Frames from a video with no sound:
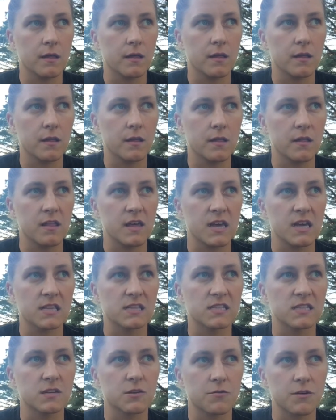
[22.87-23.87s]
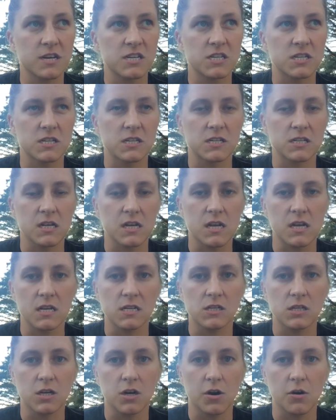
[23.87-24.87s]
the considerations that need
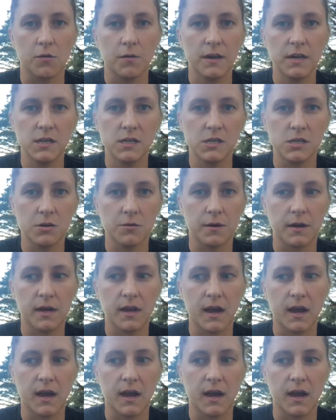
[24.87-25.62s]
to go into it,